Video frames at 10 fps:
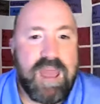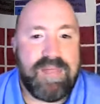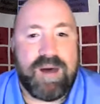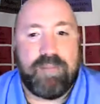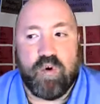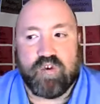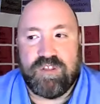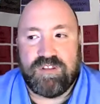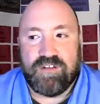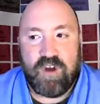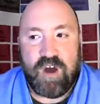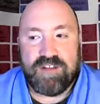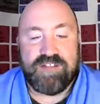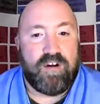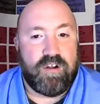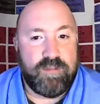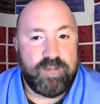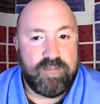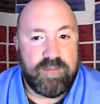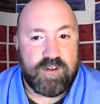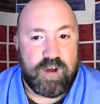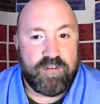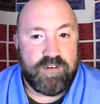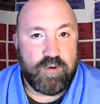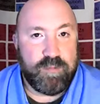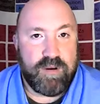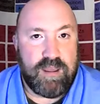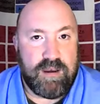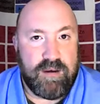And that portion that does not settle is called the supernatant.